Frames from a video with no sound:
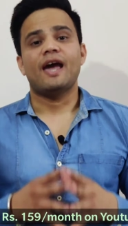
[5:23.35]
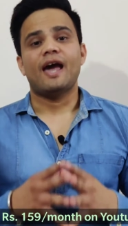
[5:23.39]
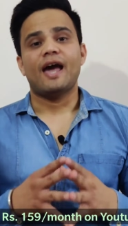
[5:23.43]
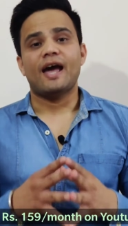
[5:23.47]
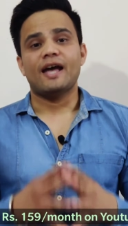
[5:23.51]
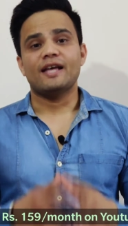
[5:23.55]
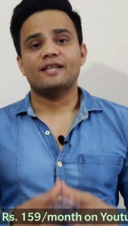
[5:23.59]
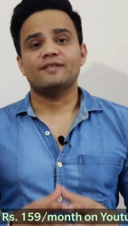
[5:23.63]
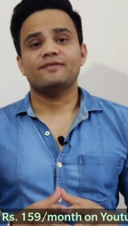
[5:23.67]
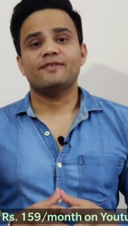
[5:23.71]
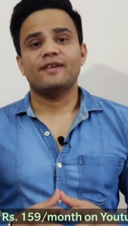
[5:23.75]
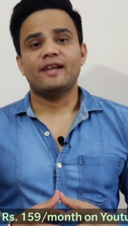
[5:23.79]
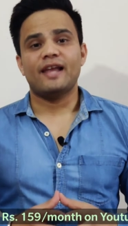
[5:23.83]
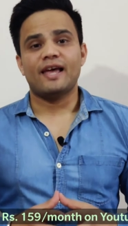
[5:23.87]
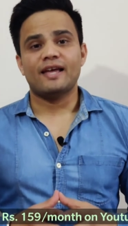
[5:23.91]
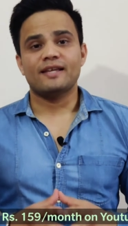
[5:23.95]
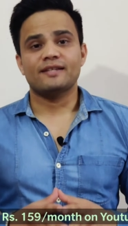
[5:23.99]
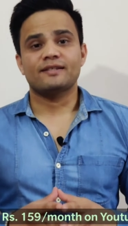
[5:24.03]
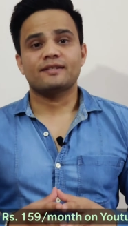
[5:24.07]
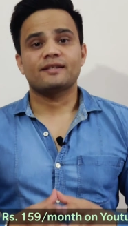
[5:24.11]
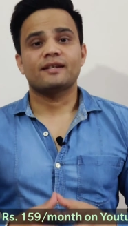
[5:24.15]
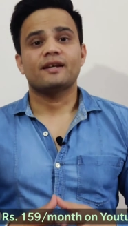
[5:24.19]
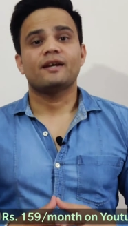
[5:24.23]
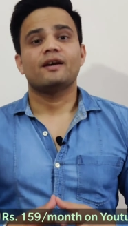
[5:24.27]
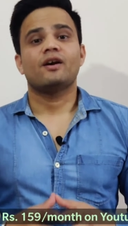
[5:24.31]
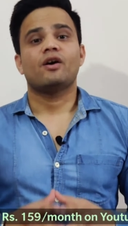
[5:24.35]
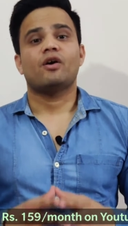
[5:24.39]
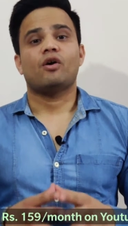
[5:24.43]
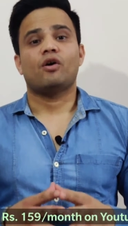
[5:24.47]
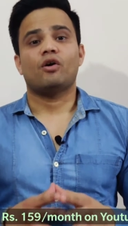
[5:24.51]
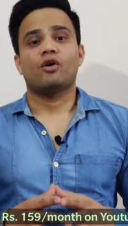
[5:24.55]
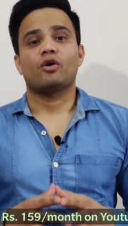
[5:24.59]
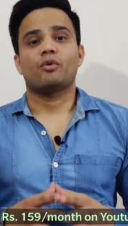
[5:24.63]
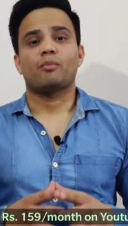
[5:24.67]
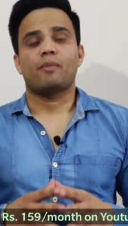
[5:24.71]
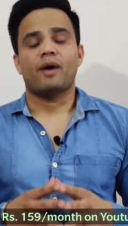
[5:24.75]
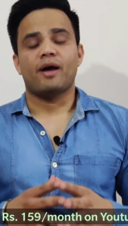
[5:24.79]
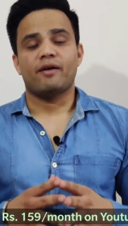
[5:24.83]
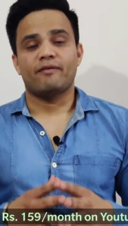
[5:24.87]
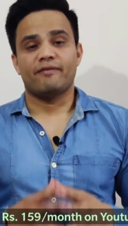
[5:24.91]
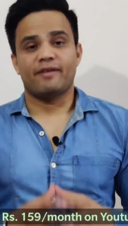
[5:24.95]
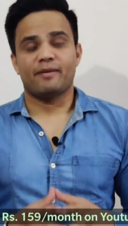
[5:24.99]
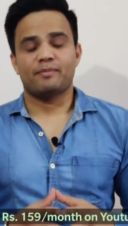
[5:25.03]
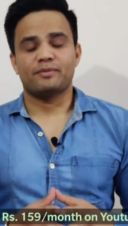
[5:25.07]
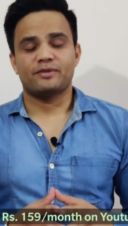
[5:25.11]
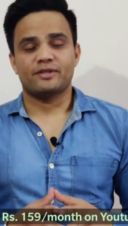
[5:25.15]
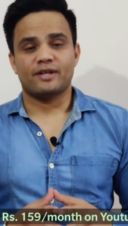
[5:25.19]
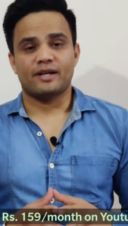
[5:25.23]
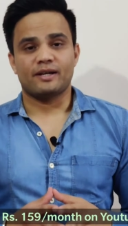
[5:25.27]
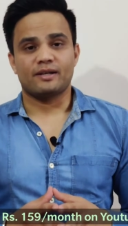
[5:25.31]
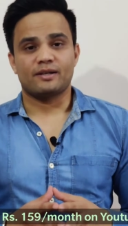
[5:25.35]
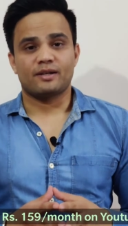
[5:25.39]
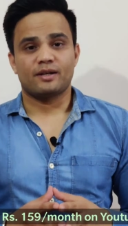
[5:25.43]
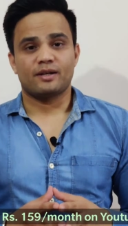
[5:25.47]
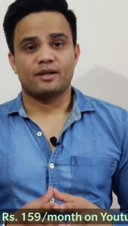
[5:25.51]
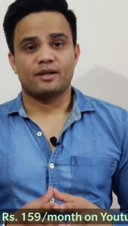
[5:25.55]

as well as on my website.